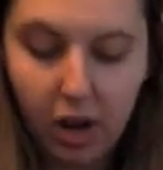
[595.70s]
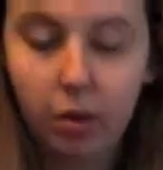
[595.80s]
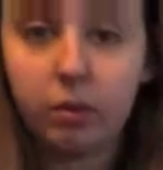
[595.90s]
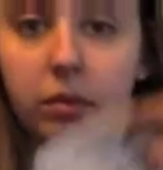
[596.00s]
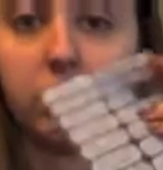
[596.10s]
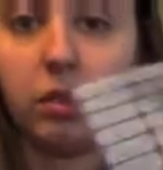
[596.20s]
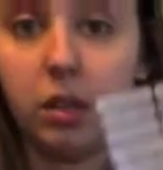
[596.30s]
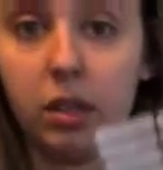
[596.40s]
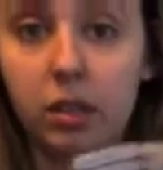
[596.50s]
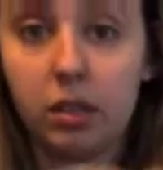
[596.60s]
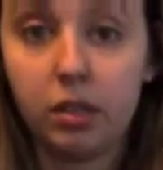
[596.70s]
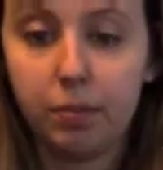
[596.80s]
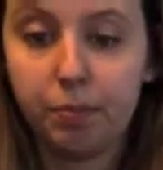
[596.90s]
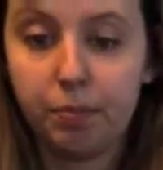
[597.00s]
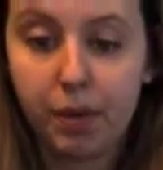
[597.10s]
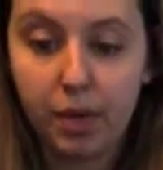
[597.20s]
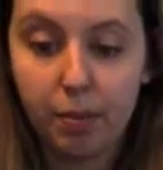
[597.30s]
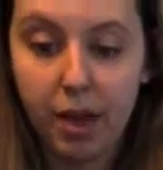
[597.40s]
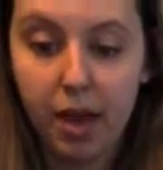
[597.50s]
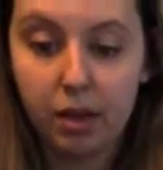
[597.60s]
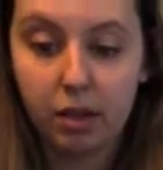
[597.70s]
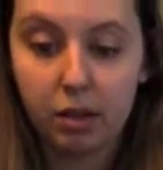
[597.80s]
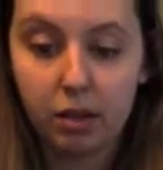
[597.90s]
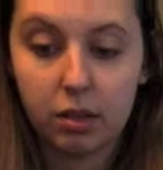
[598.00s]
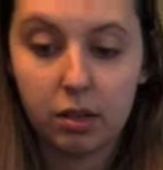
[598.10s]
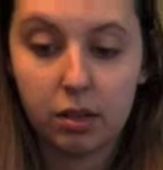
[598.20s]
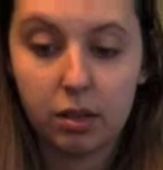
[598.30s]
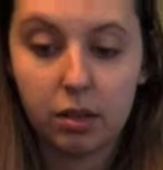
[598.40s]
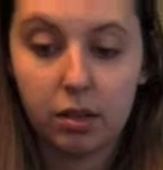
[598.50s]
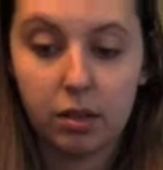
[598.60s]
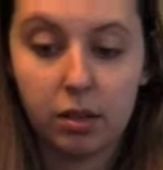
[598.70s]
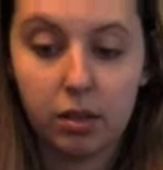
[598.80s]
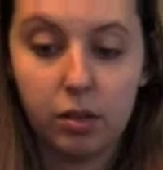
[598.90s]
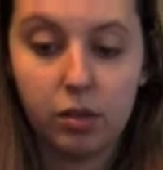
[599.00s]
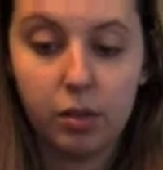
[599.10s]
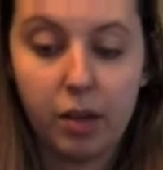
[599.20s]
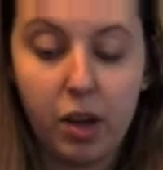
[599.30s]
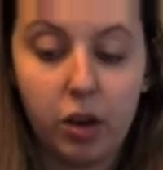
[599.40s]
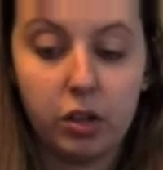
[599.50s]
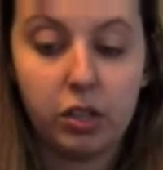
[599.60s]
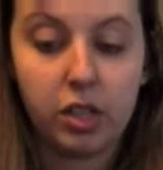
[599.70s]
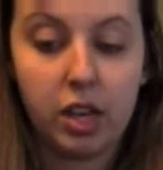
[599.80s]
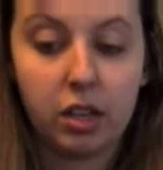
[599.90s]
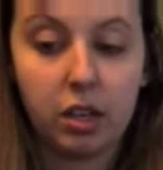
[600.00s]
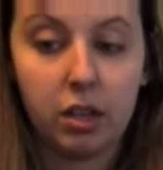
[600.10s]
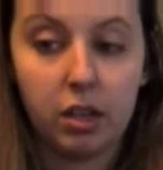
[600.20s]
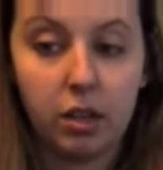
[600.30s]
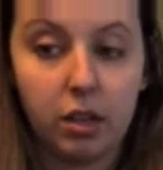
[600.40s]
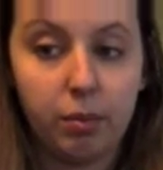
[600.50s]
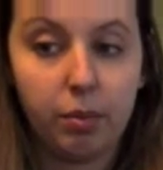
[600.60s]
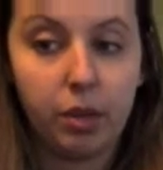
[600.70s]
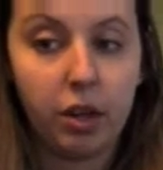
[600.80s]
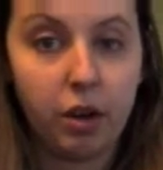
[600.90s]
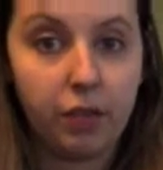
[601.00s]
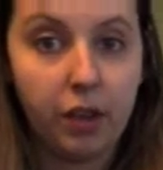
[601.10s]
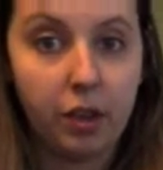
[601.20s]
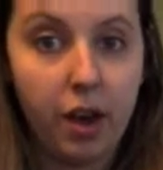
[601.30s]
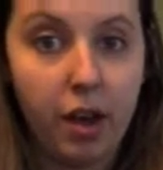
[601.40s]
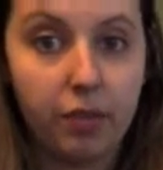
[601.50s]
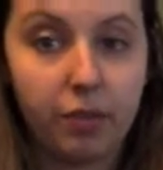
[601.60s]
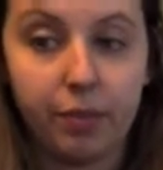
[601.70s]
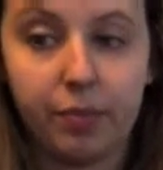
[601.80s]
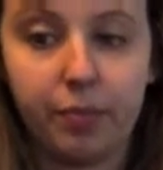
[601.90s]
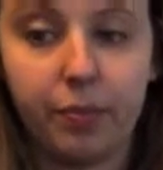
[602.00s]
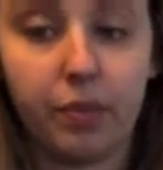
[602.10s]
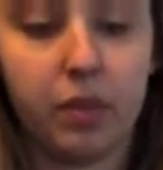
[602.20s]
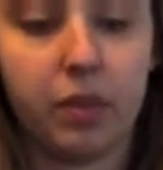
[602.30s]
So now, peeling it back, using my orange stick, pulling off the other half.